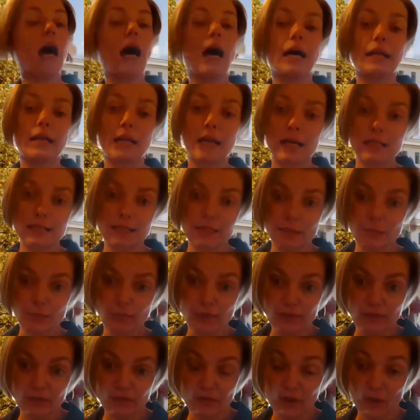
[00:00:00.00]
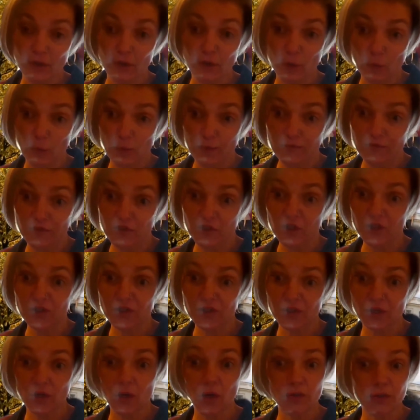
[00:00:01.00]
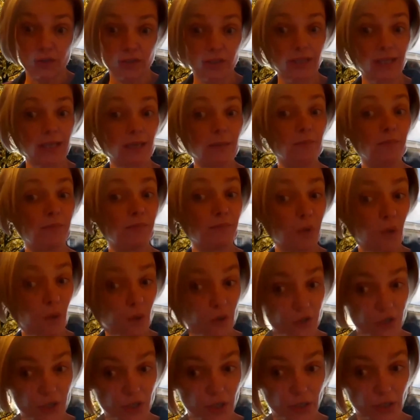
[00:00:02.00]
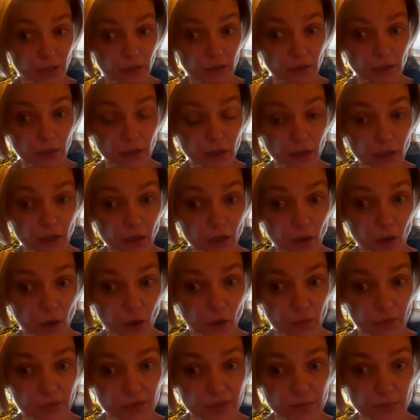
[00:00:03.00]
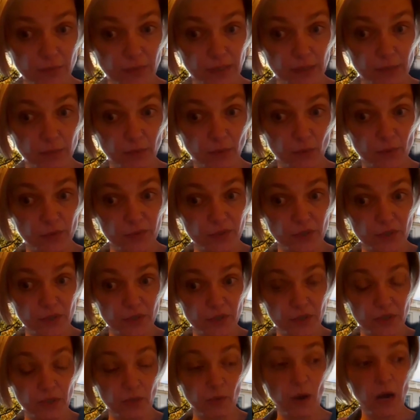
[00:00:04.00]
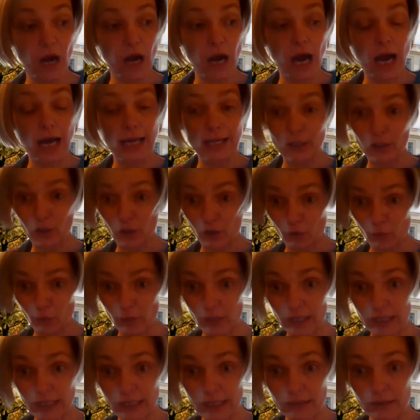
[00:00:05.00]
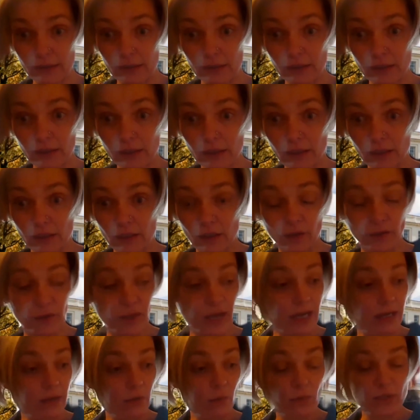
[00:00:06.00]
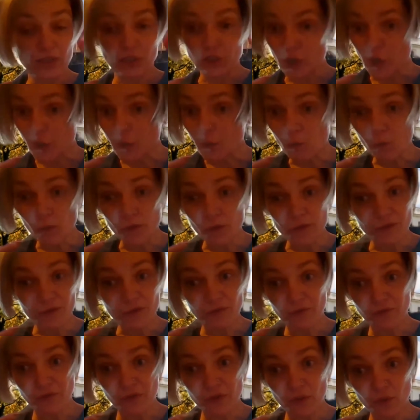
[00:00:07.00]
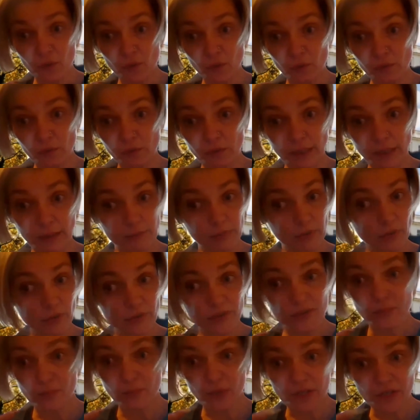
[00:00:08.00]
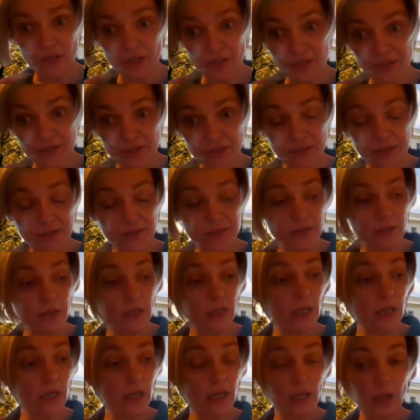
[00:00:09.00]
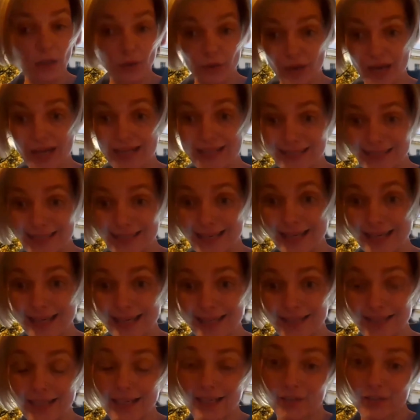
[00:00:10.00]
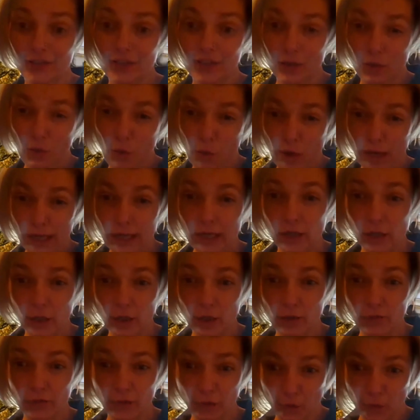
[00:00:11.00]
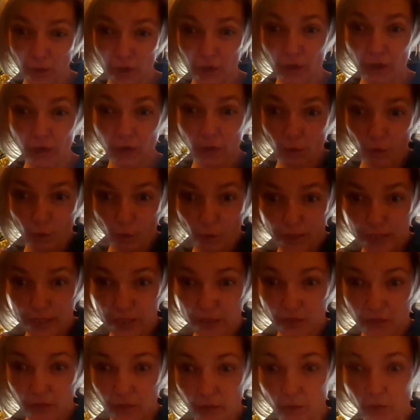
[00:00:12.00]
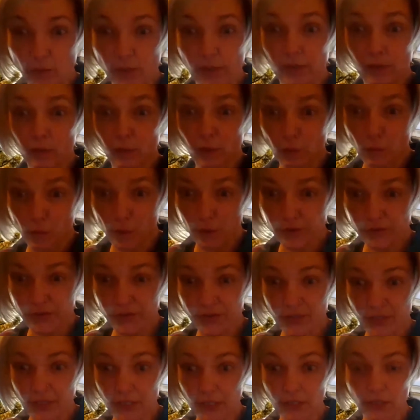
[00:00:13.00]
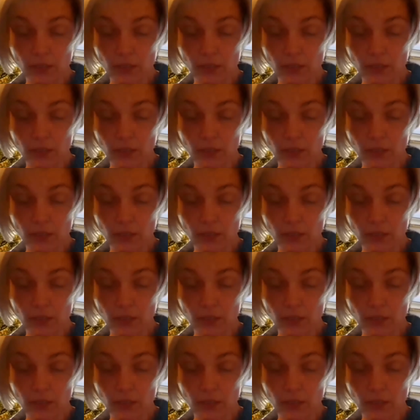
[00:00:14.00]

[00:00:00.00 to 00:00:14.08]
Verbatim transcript: And I simply feel that we've just got to keep pushing on this menopause issue. I agree that we don't want to fuel employers' prejudices. That said, I think quite a lot of the work that we do and that we want to see